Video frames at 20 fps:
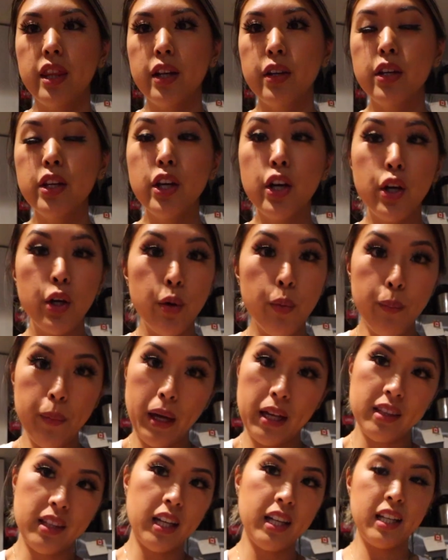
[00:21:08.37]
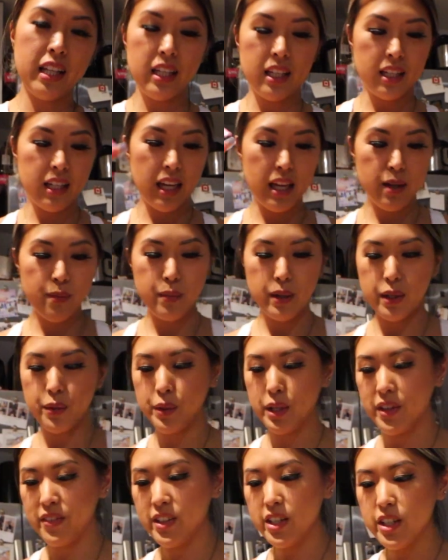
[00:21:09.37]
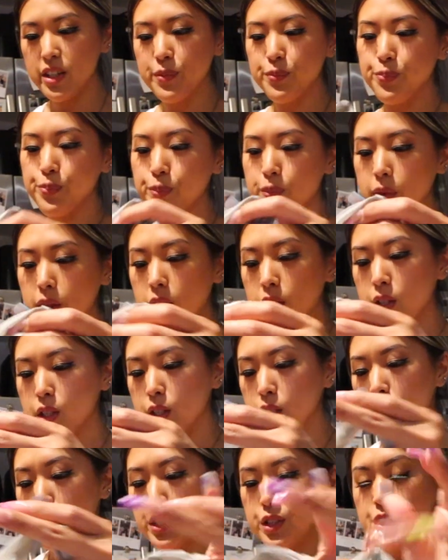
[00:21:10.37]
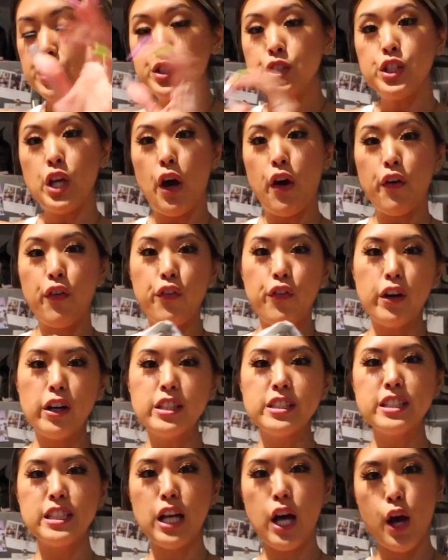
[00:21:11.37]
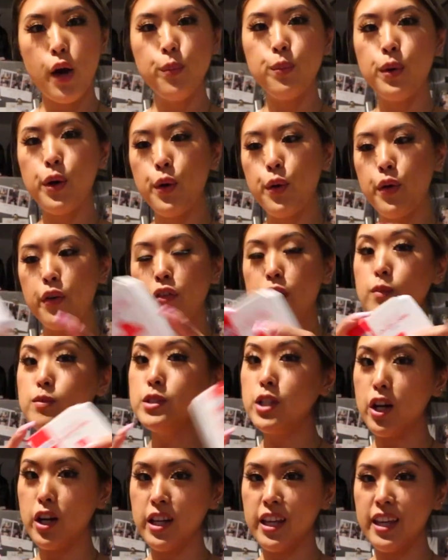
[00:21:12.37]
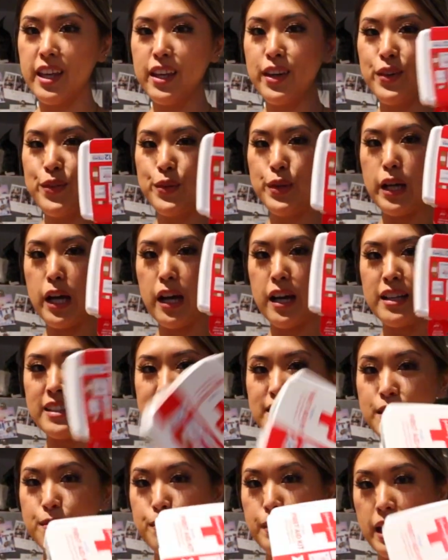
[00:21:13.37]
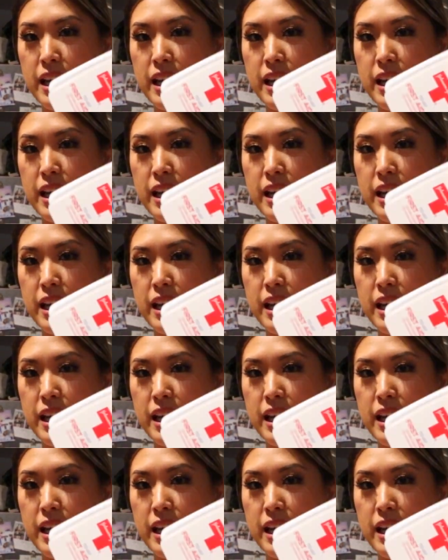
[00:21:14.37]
There you go, bad lighting again, but whatever. So first up from Target, we got some